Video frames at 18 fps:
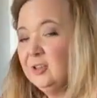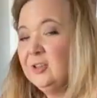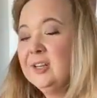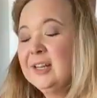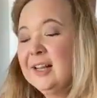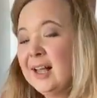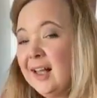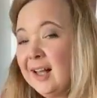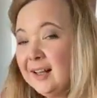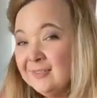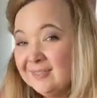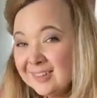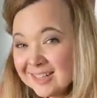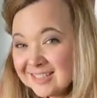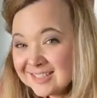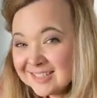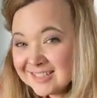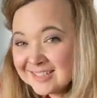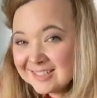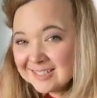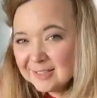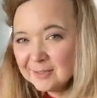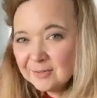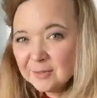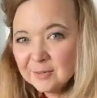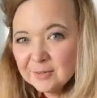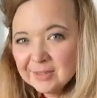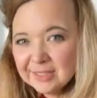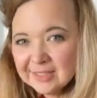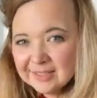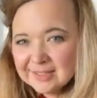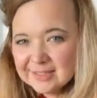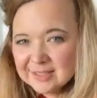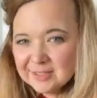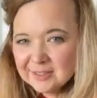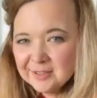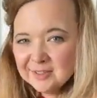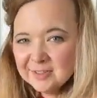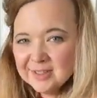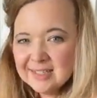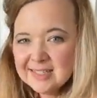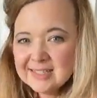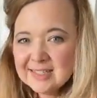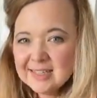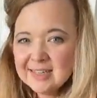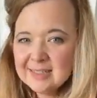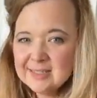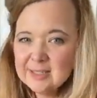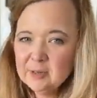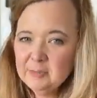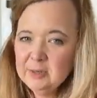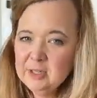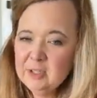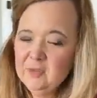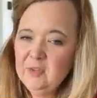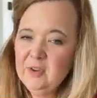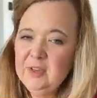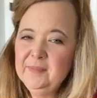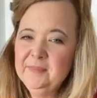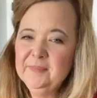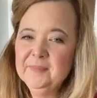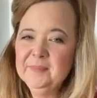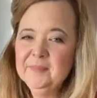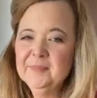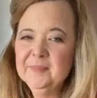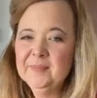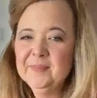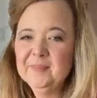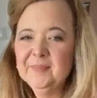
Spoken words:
you're gonna have lots of stuff really soon, because that is so much fun.